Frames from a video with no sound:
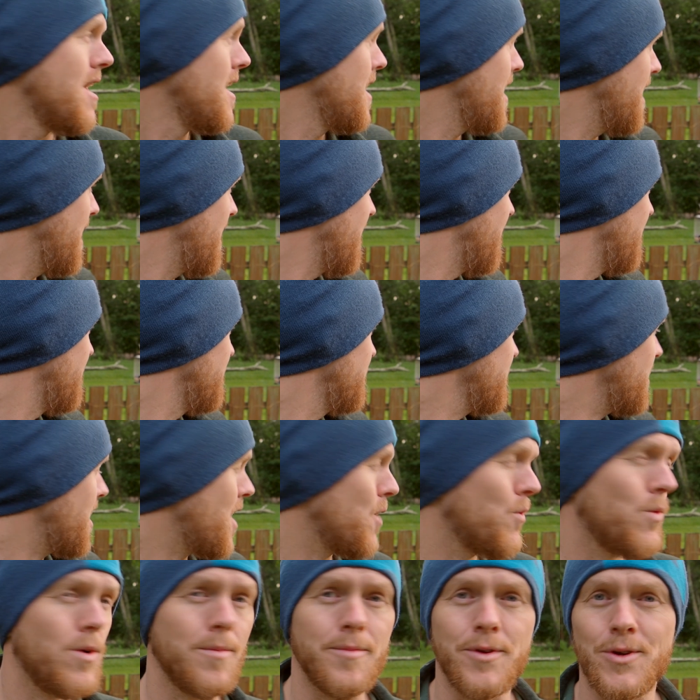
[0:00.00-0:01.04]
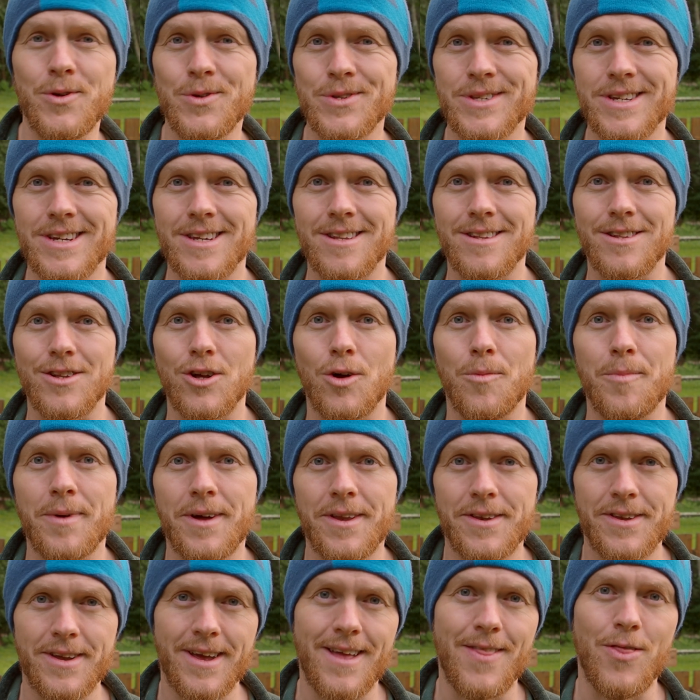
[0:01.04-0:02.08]
and I will be using it a little
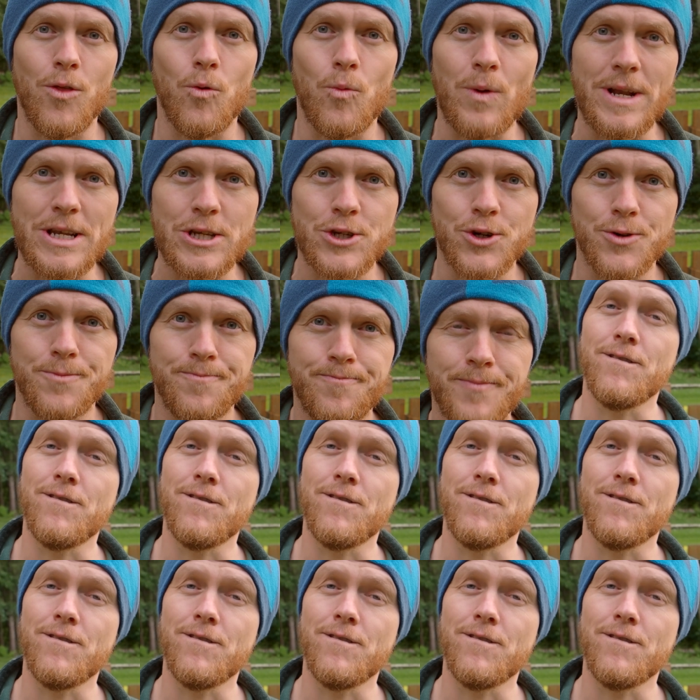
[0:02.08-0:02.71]
bit in the winter.